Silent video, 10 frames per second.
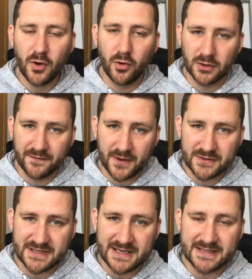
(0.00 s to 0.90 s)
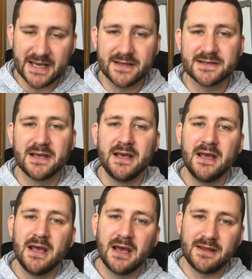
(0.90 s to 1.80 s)
all of those details,
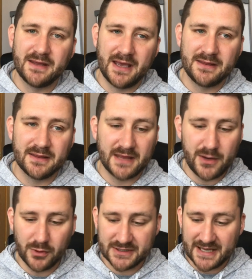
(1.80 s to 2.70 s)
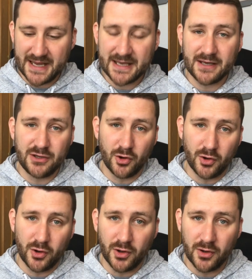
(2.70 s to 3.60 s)
and then they will take
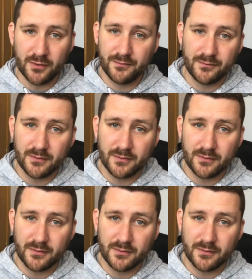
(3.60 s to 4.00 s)
your